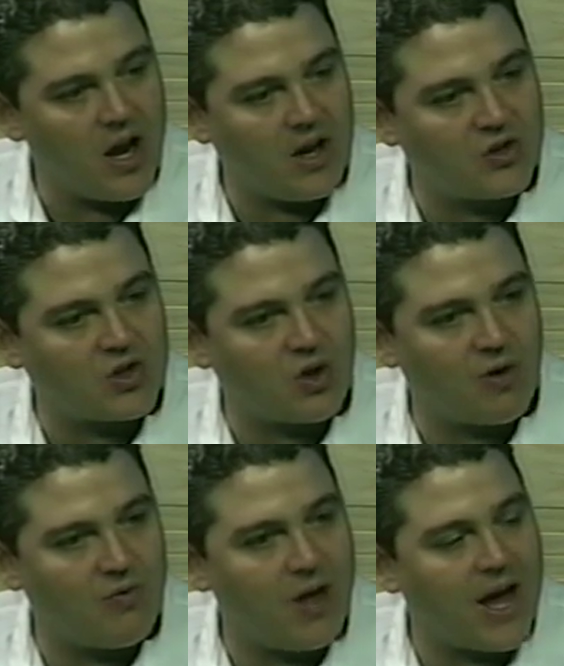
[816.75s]

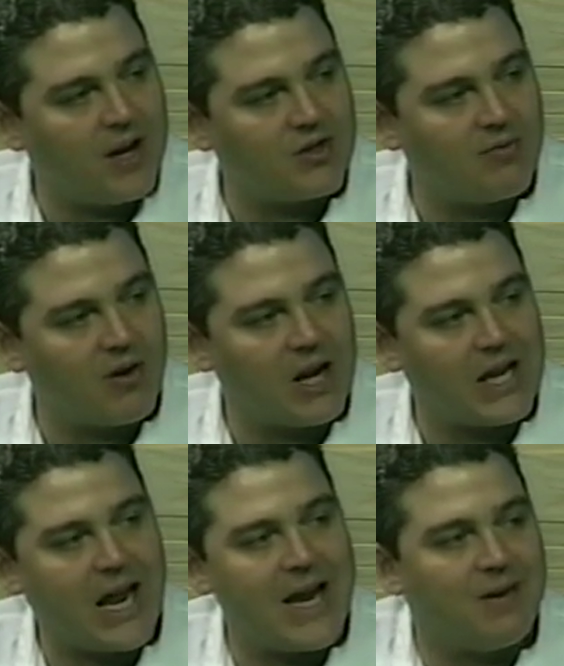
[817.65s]
serve that. It's a very
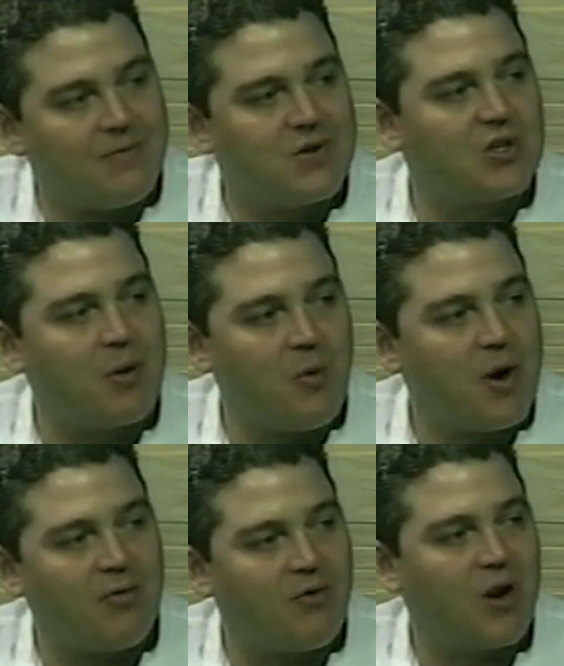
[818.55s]
light,
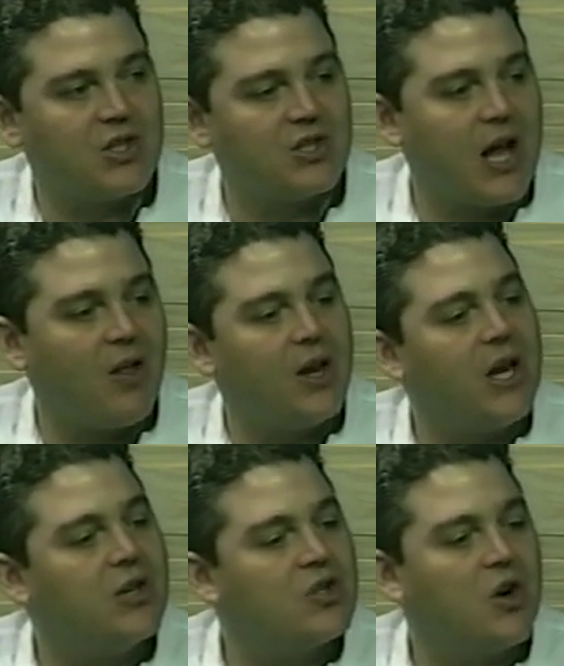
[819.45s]
summery, fresh salad.
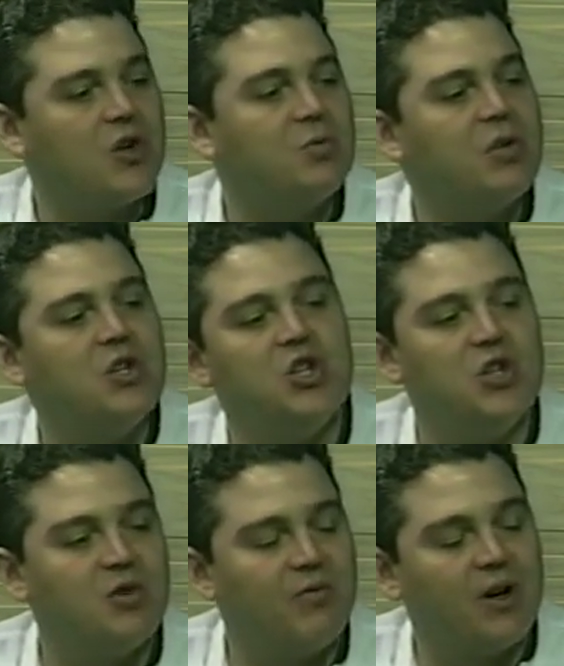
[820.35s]
It's tossed with a
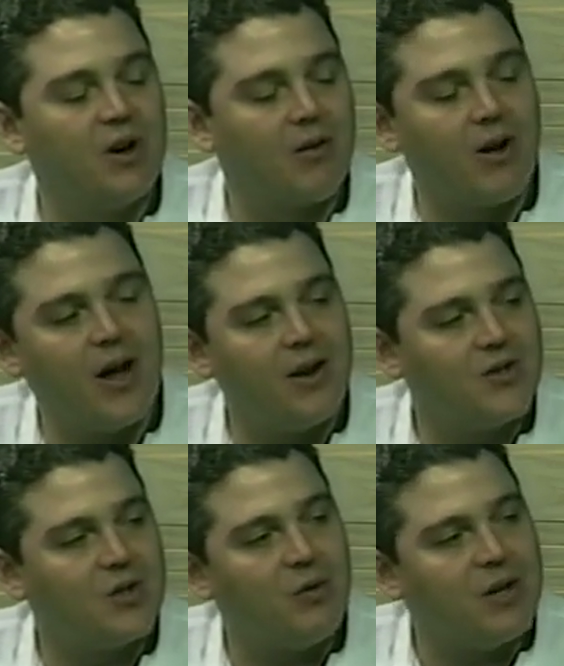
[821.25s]
ginger vinaigrette,
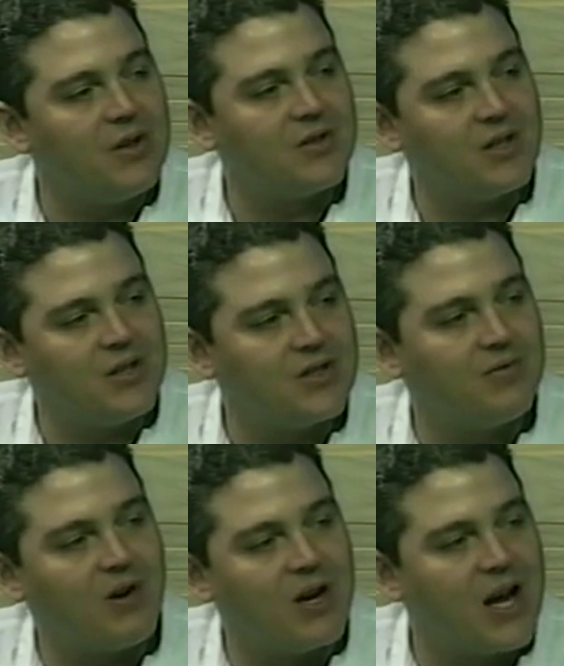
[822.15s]
so it's a
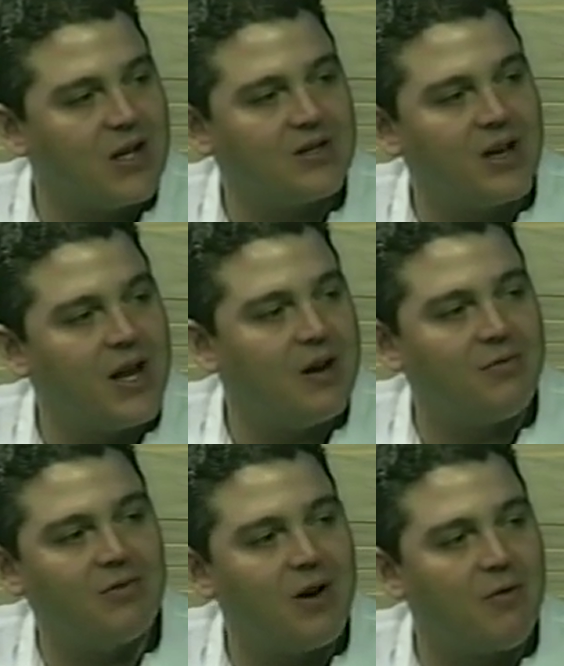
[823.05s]
very nice, light, and
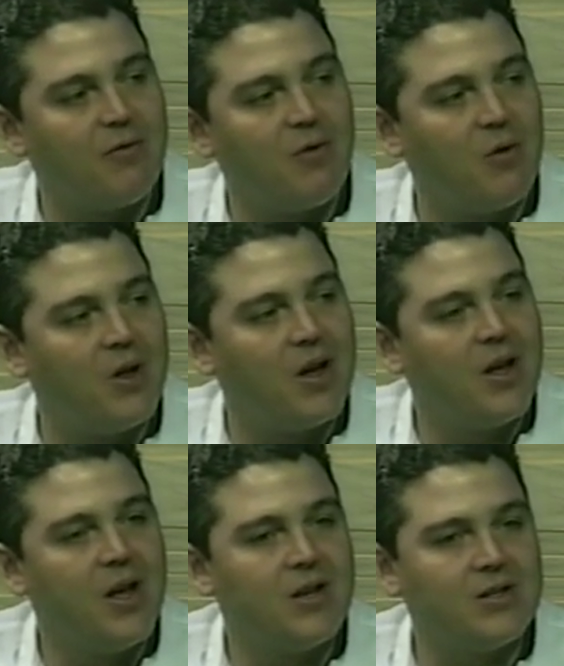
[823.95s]
flavorful
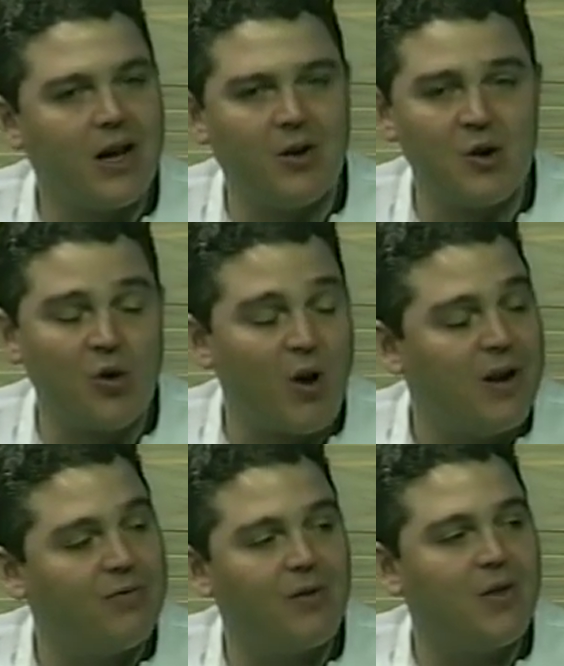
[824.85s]
salad.
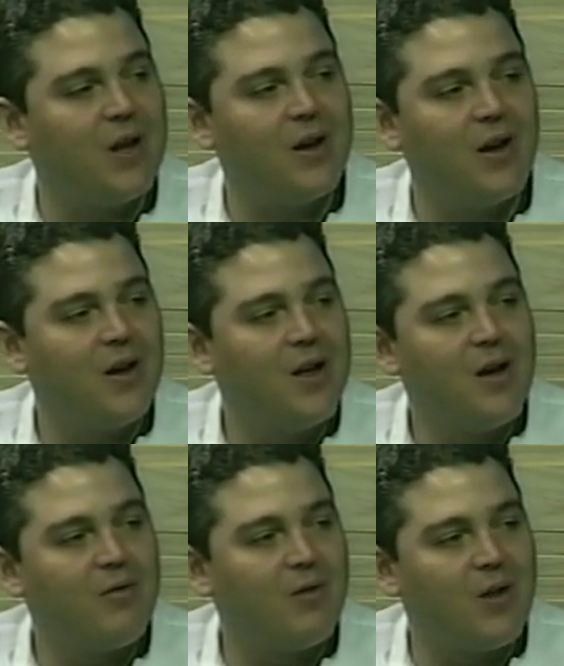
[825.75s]
Great for the
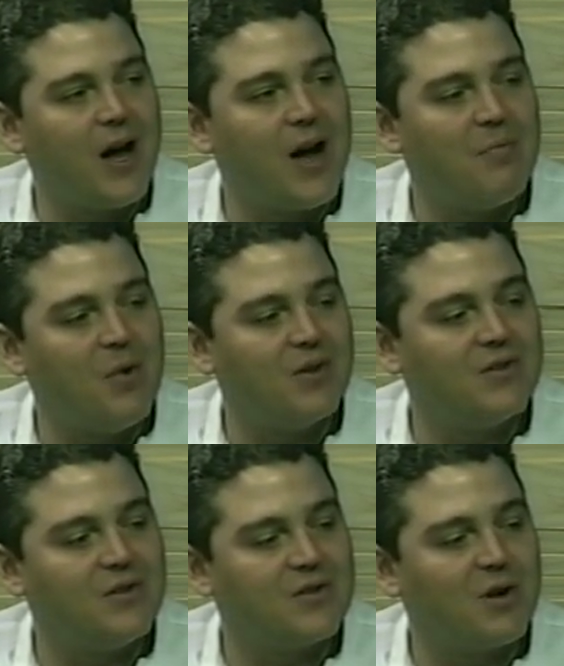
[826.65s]
hot months
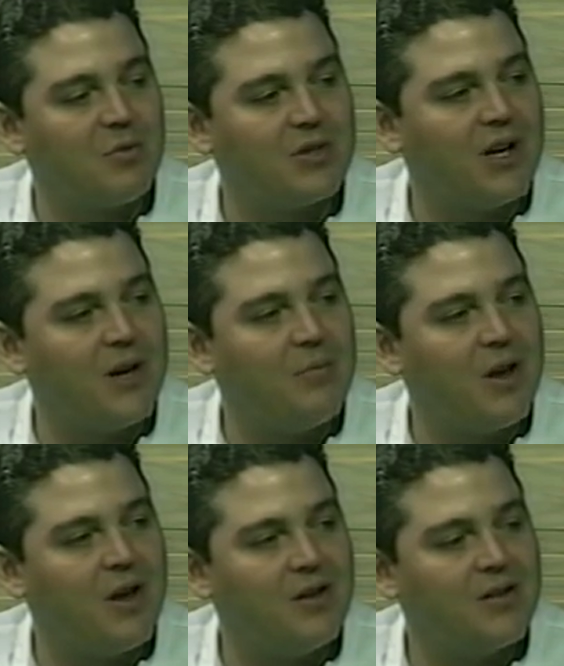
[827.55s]
in the summertime,
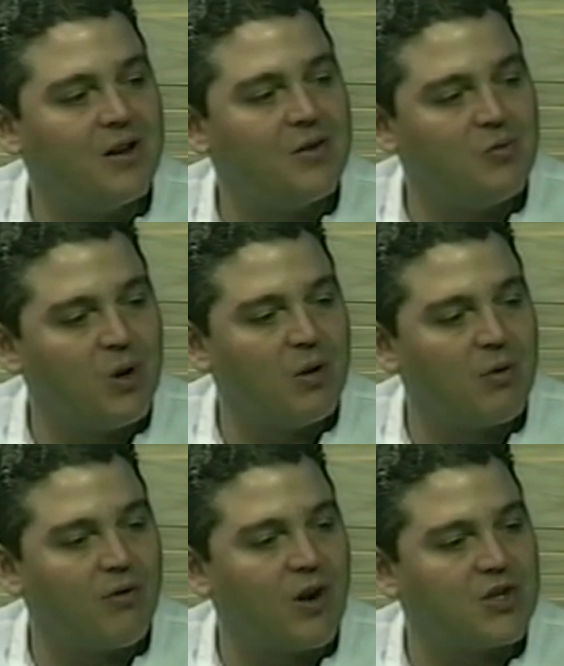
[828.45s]
and really
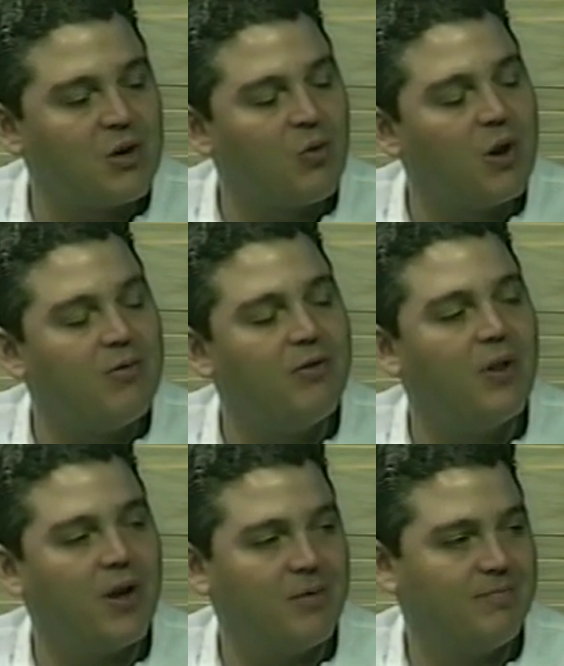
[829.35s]
refreshing, really
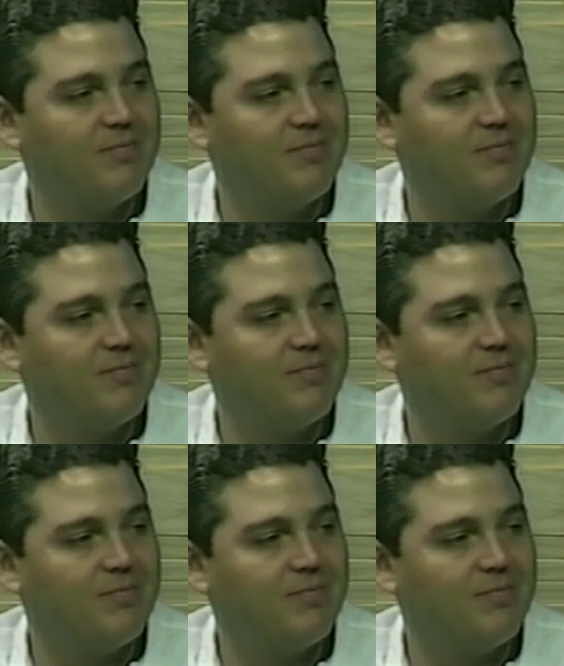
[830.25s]
filling.